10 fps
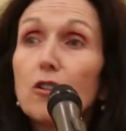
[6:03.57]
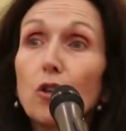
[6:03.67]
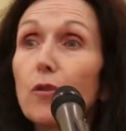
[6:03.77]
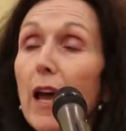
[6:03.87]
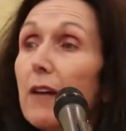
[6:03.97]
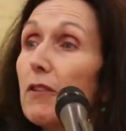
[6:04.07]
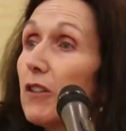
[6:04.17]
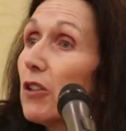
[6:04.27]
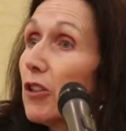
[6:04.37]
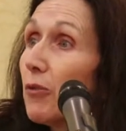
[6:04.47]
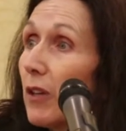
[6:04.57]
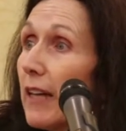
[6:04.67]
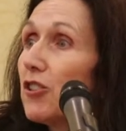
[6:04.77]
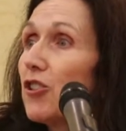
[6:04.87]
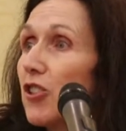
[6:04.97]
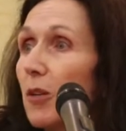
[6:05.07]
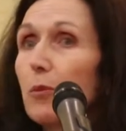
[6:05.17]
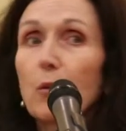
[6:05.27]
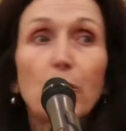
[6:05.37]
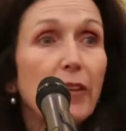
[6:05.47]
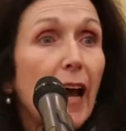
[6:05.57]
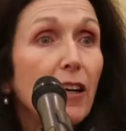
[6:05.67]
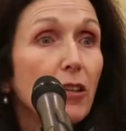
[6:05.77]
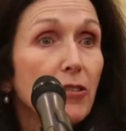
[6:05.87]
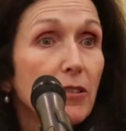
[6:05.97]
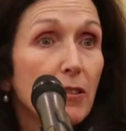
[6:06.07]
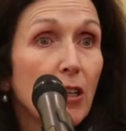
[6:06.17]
don't have a very good relationship with adults.